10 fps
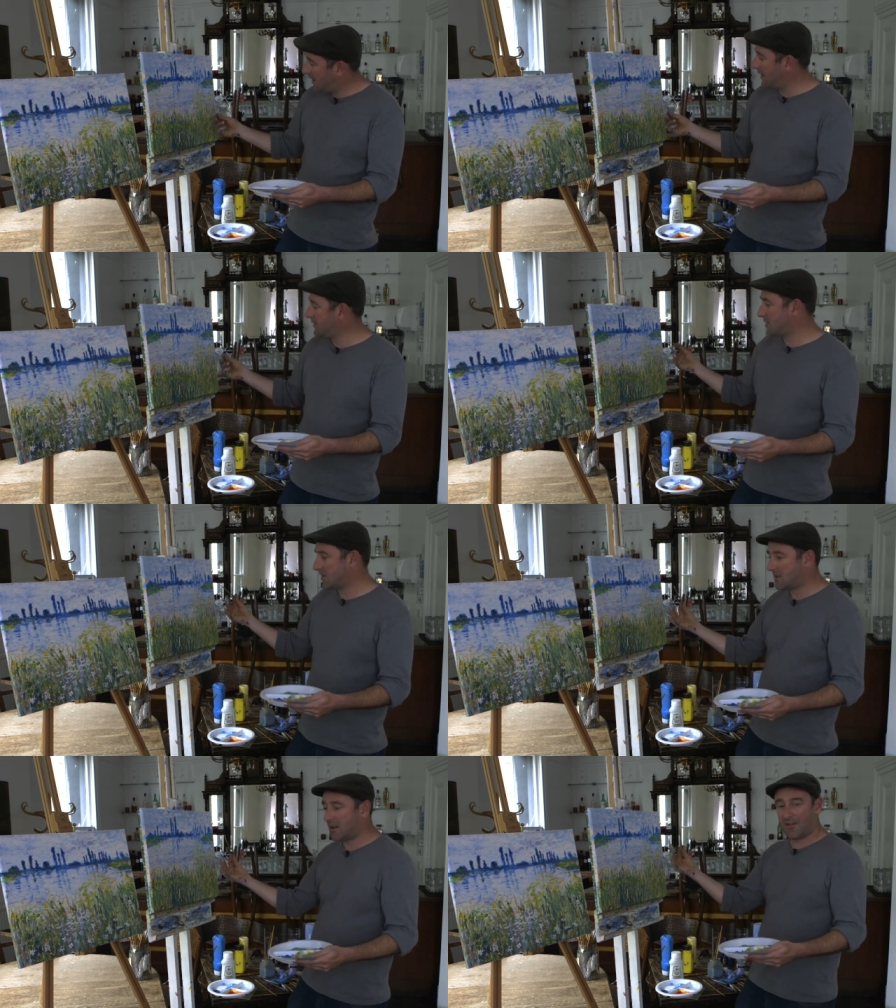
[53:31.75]
And
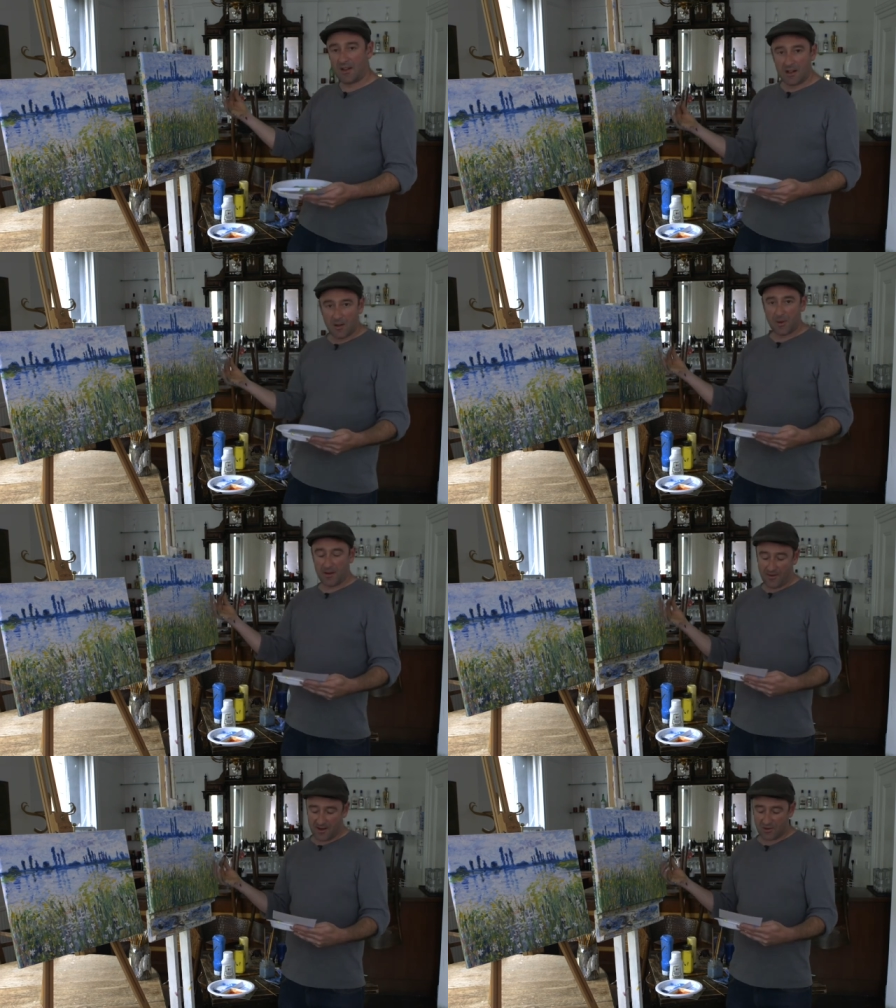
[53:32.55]
just to give it a little bit
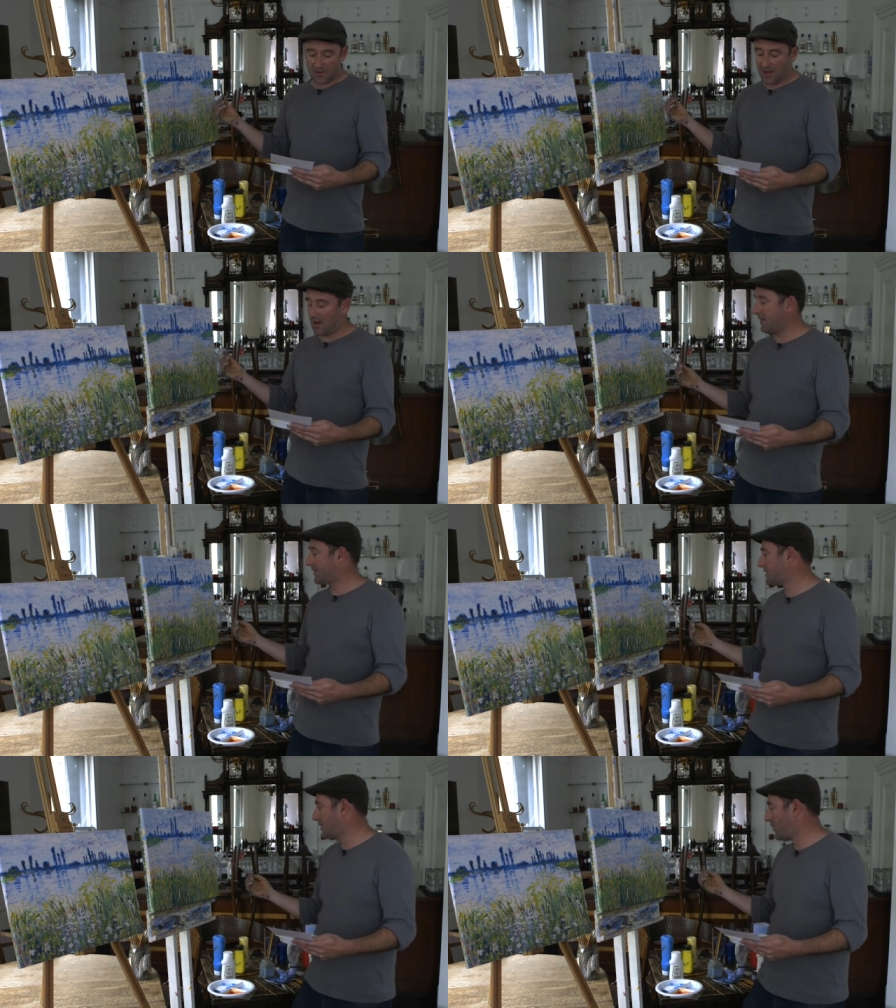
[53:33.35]
of extra life,
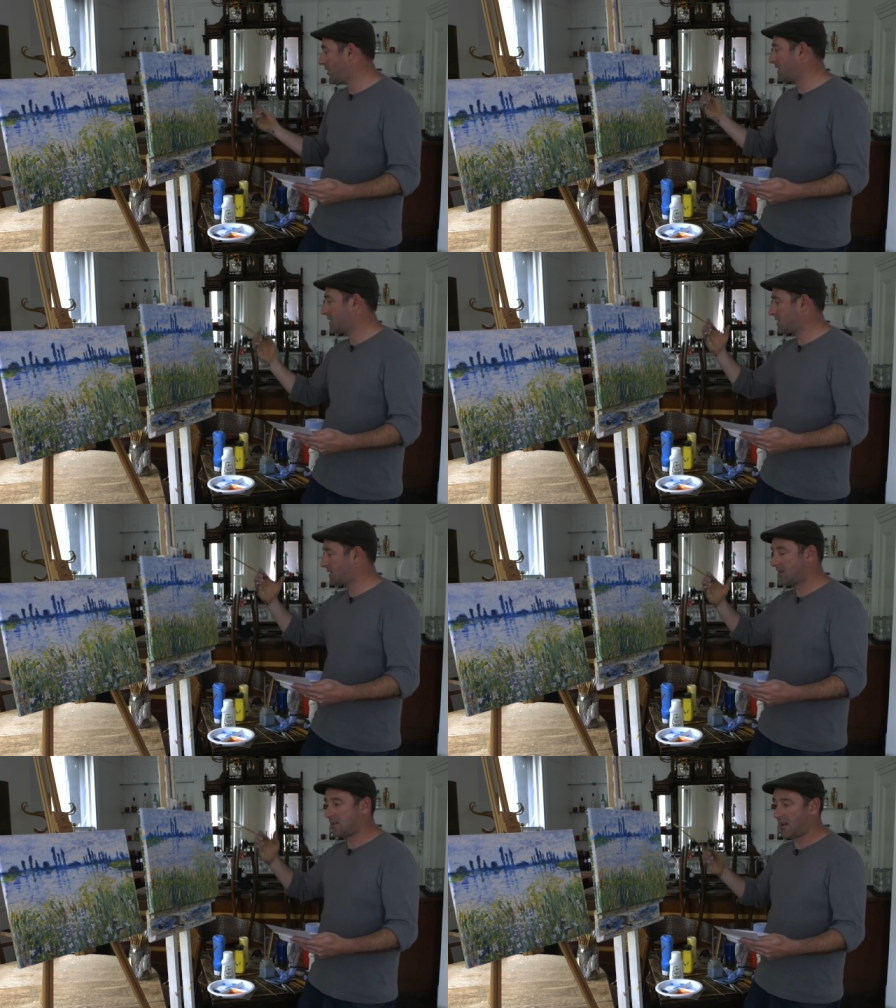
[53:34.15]
some
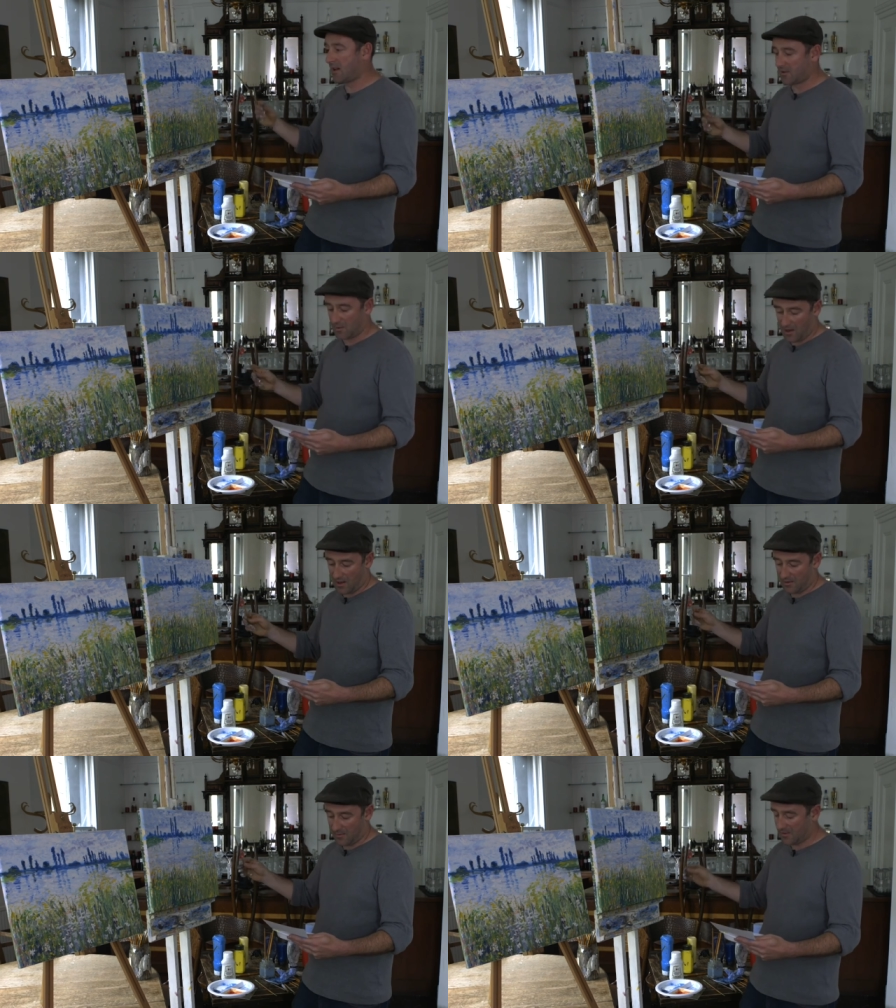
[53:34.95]
oranges in there as
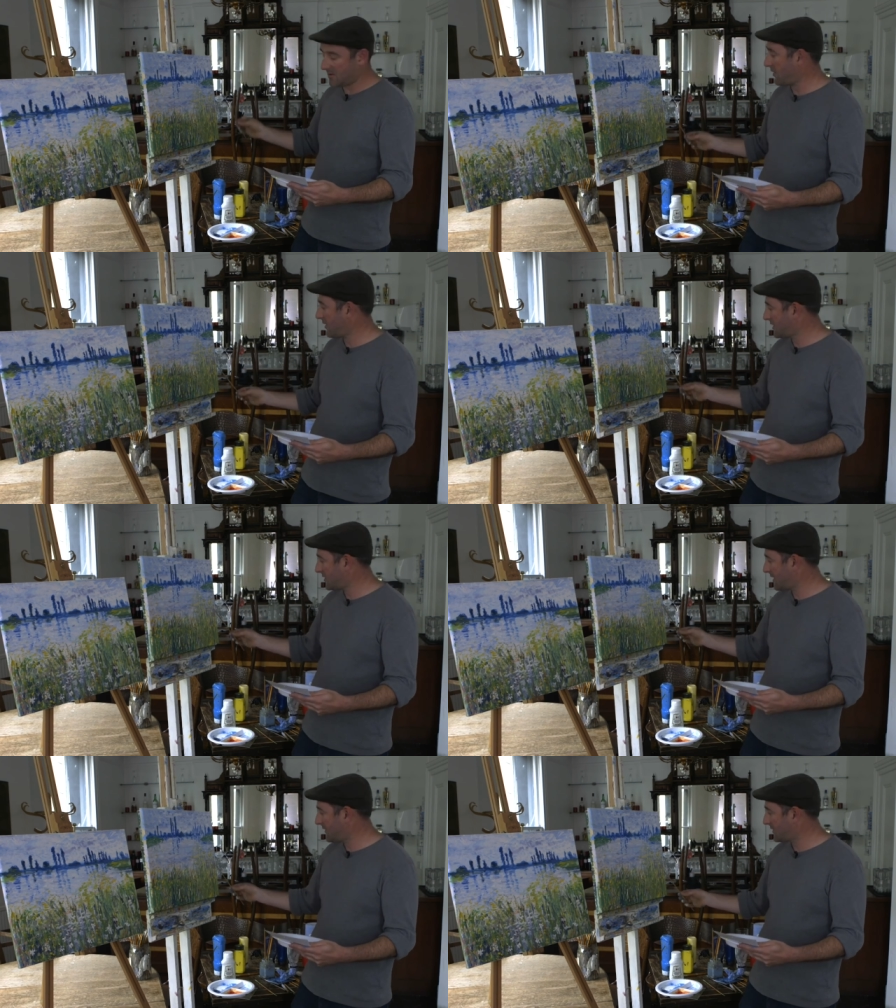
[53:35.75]
well. There'll be some
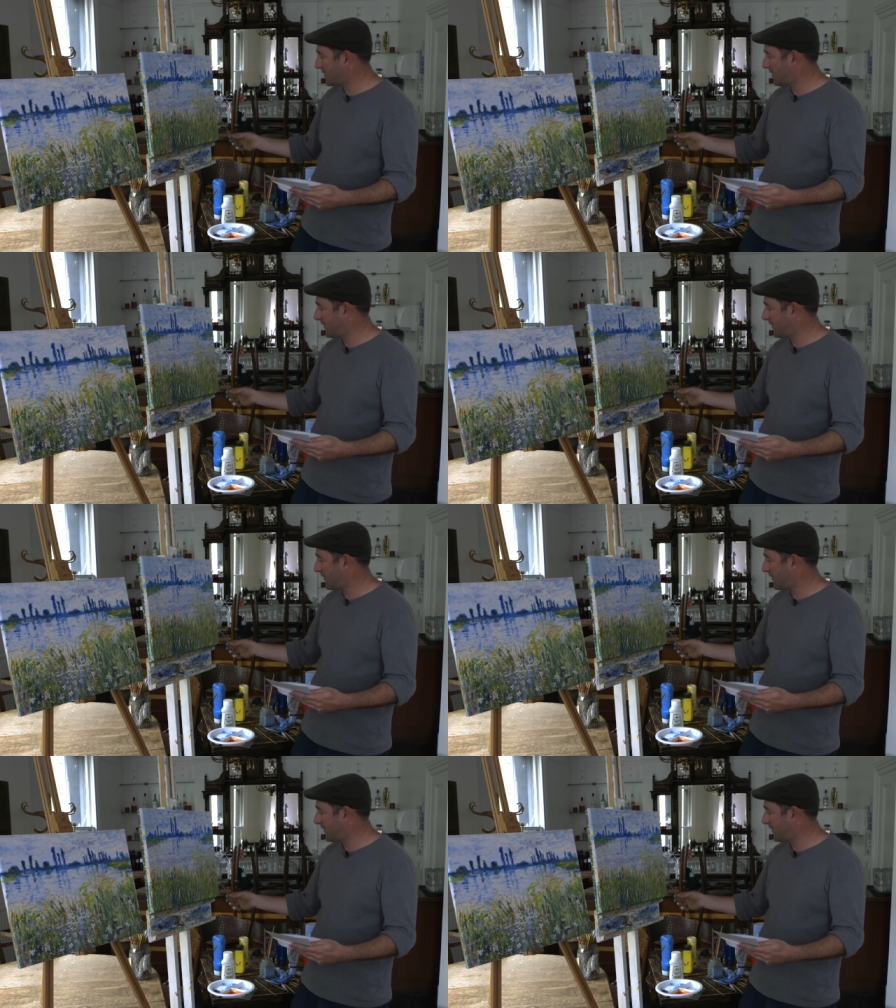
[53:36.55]
orangey sort